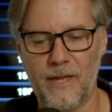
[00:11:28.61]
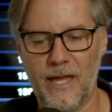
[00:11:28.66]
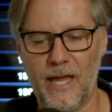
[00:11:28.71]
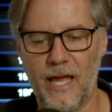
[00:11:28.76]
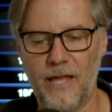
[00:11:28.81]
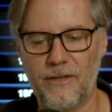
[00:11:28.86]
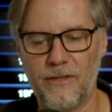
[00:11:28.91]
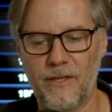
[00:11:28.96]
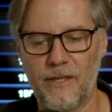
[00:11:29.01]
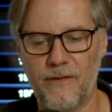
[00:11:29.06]

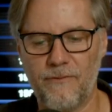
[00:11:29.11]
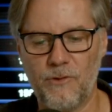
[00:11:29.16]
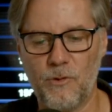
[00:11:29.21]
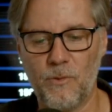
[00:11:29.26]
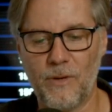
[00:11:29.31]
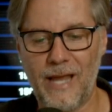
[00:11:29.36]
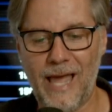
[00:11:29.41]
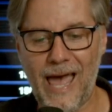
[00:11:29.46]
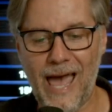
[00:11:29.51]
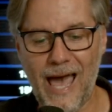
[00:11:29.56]
And if you
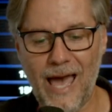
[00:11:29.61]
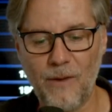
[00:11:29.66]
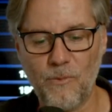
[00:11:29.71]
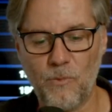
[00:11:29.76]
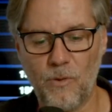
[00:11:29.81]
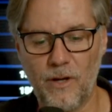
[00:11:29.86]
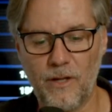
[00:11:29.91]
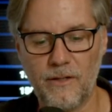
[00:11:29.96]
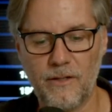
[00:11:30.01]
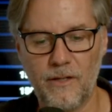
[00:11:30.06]
want to add
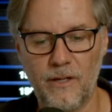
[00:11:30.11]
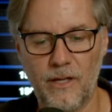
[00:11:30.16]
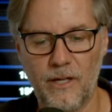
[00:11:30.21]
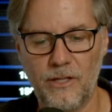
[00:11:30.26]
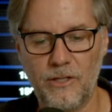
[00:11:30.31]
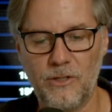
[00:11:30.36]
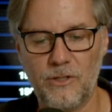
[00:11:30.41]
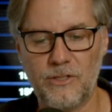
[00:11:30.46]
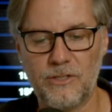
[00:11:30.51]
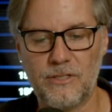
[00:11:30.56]
one,
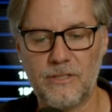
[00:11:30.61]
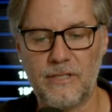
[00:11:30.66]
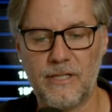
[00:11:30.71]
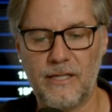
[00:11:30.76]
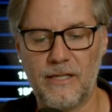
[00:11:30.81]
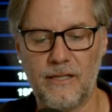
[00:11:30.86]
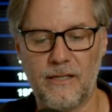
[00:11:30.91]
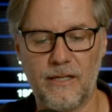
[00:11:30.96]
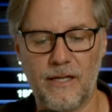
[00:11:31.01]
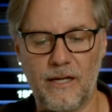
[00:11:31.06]
you just
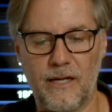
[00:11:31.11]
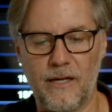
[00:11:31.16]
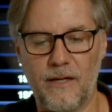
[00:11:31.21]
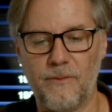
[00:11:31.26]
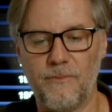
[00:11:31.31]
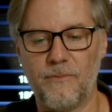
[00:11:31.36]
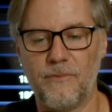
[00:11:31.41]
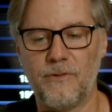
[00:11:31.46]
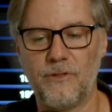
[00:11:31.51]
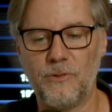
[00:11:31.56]
hit,
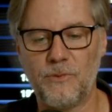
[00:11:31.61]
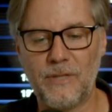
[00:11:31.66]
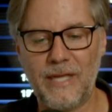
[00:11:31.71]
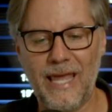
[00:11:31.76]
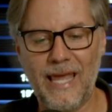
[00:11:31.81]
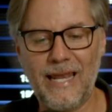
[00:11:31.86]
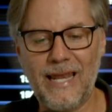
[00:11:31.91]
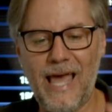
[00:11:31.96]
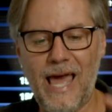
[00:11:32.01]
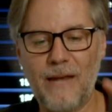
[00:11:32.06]
you
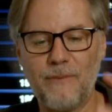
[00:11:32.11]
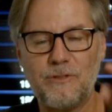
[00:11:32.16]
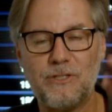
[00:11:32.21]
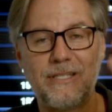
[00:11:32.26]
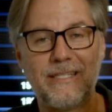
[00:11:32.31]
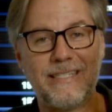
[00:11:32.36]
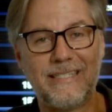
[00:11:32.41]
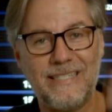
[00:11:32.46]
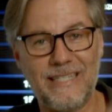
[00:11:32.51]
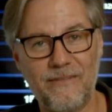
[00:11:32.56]
can't add them to
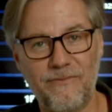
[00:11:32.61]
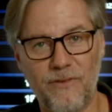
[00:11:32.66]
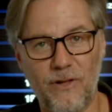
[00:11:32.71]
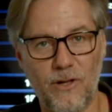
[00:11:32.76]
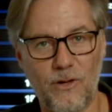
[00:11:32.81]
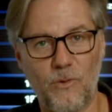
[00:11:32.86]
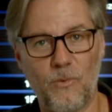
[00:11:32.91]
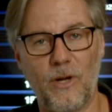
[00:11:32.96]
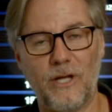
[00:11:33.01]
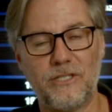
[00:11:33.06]
the
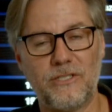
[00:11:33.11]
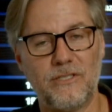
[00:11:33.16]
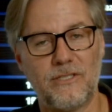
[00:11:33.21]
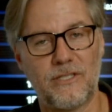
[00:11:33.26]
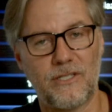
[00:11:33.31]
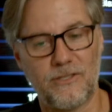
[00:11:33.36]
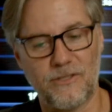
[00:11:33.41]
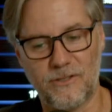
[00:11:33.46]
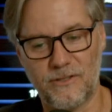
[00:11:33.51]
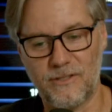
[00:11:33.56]
default questions
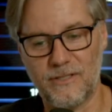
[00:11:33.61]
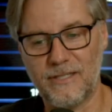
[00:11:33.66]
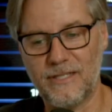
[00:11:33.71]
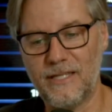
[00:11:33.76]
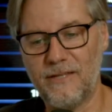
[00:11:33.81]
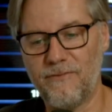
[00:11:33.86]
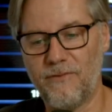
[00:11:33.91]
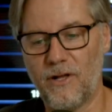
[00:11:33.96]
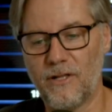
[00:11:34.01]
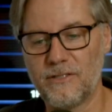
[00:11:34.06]
because they're the
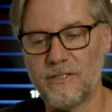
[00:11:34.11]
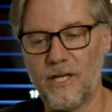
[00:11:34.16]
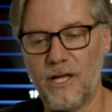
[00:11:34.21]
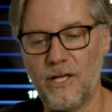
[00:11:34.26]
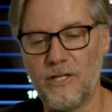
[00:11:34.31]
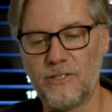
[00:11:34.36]
defaults.